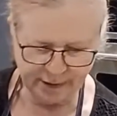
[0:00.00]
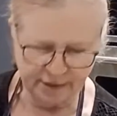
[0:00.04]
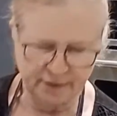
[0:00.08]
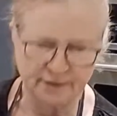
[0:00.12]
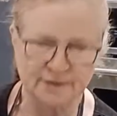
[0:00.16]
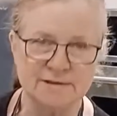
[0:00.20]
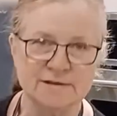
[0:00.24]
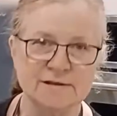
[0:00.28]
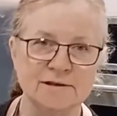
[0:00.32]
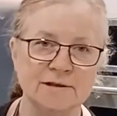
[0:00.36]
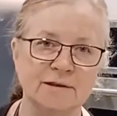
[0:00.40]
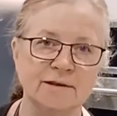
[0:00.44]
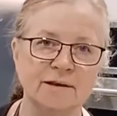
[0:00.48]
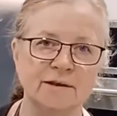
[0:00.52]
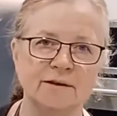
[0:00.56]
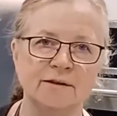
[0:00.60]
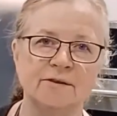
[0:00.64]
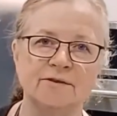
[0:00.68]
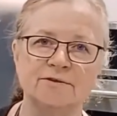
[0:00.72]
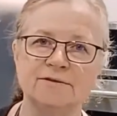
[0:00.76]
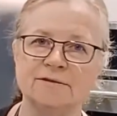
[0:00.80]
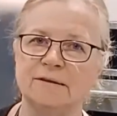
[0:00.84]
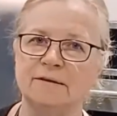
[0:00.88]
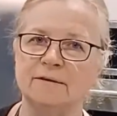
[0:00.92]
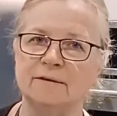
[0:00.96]
parsley
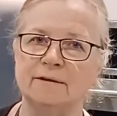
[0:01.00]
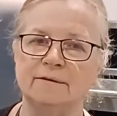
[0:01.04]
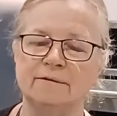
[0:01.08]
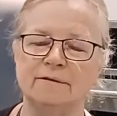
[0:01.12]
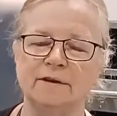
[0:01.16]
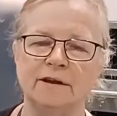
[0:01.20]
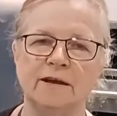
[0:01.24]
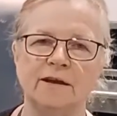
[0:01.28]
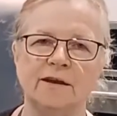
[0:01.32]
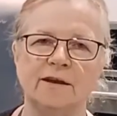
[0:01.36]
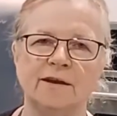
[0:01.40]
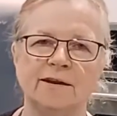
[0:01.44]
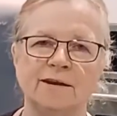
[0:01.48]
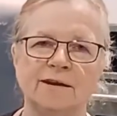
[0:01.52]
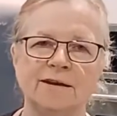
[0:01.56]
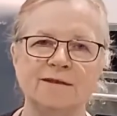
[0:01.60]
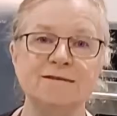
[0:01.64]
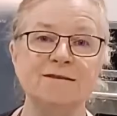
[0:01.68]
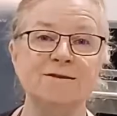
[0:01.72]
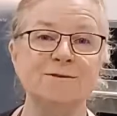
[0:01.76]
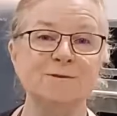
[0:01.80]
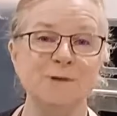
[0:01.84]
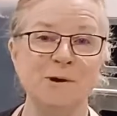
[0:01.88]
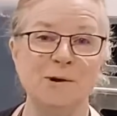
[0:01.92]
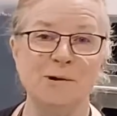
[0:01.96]
is lovely. And
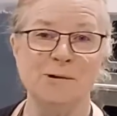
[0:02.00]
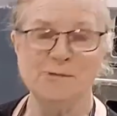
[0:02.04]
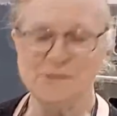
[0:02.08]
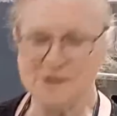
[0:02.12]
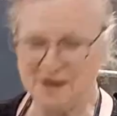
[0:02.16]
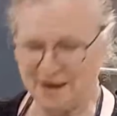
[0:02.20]
as you know,